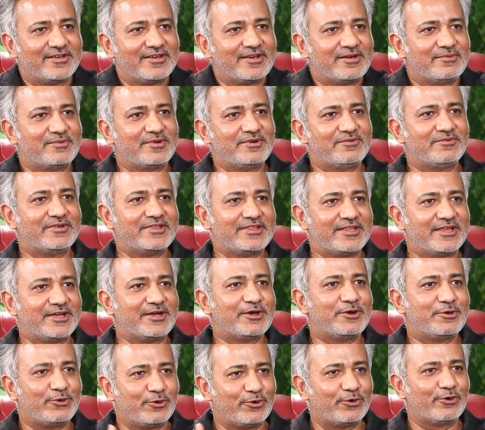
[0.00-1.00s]
I mean, when they
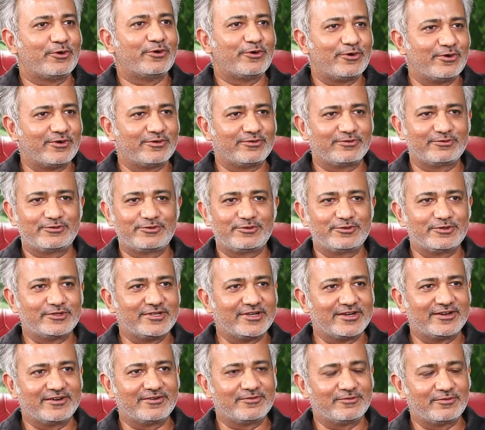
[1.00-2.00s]
go to
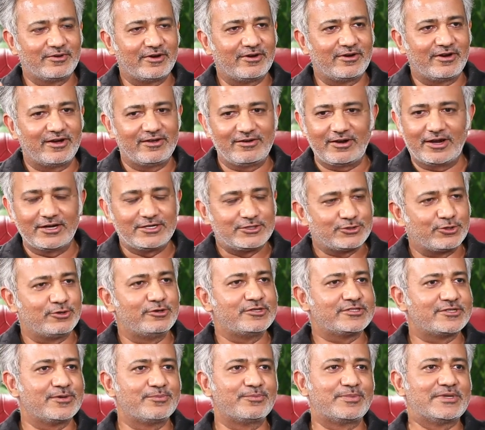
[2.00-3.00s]
the, I'll show
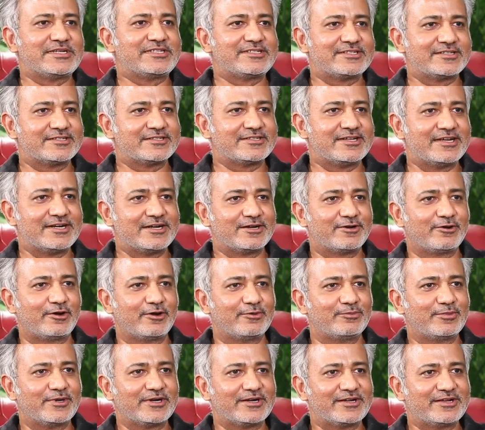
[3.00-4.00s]
you some pictures later
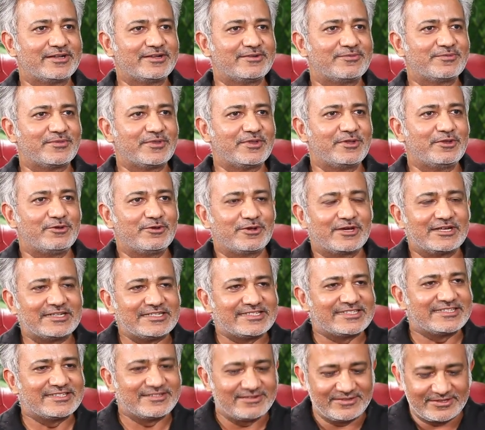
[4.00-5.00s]
on, but you
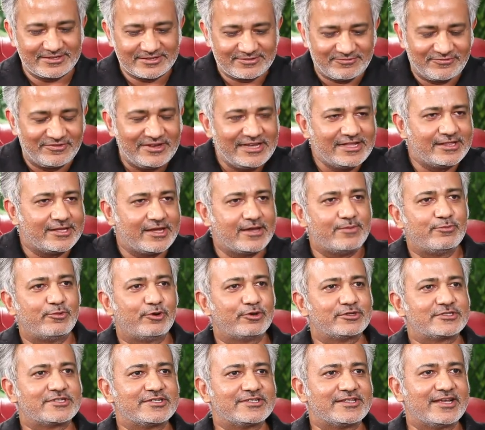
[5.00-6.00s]
can feel the
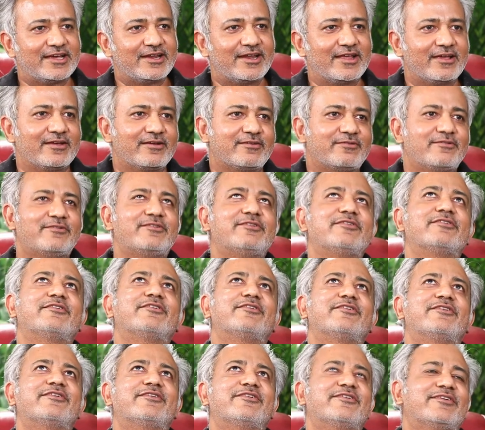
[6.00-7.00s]
emotion. They're like, you
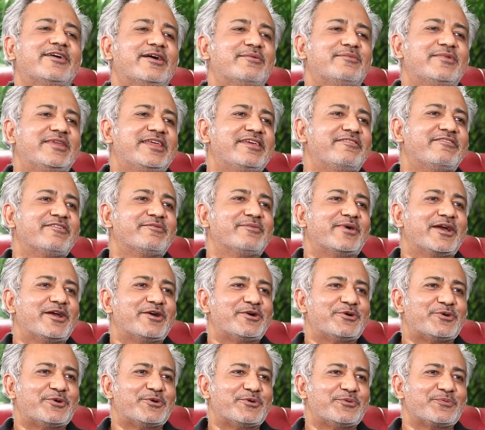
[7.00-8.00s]
know, I'm leaving my
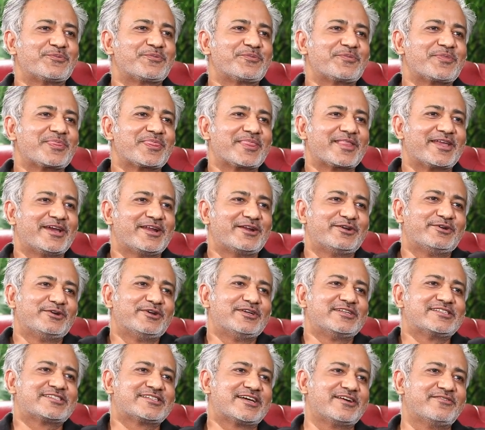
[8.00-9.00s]
home and
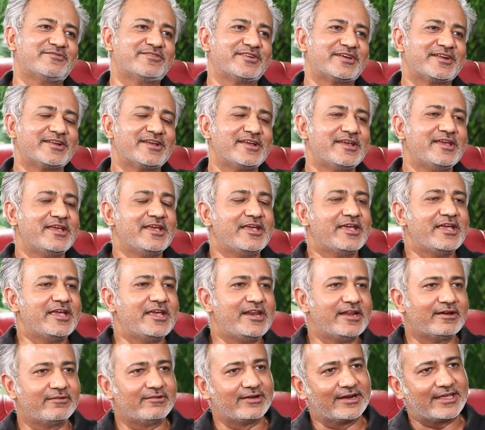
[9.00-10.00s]
going somewhere.
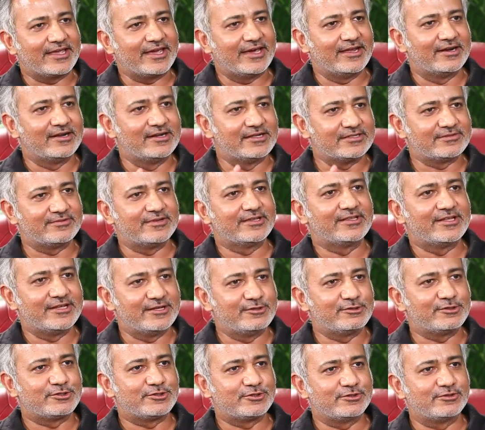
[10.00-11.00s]
In our kennels, when they
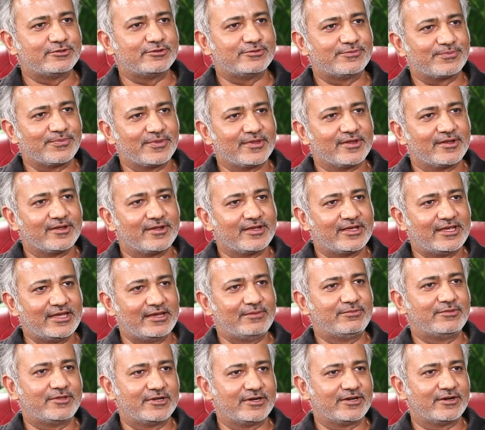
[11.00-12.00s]
used to
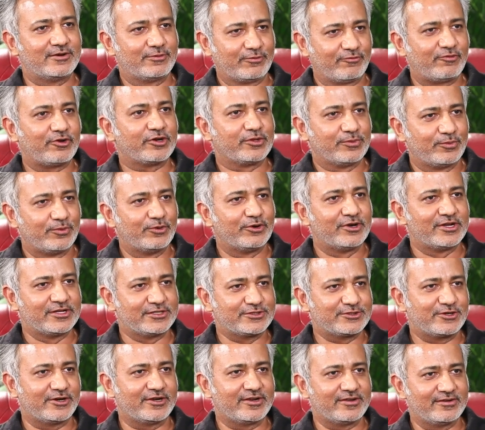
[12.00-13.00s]
keep the, for the
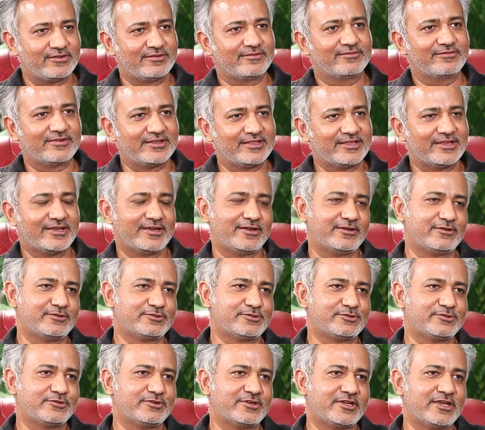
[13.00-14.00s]
boarding, sorry, when they
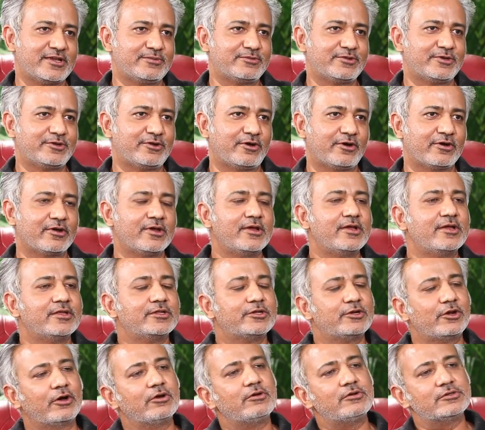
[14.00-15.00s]
used to keep the dog
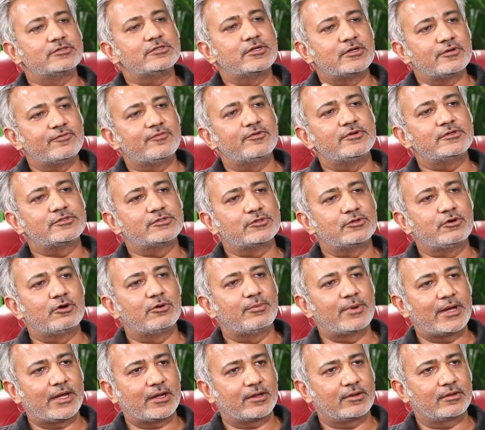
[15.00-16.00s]
used to refuse to
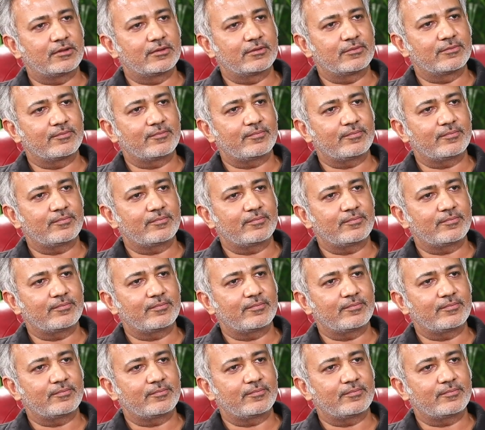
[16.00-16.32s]
go back.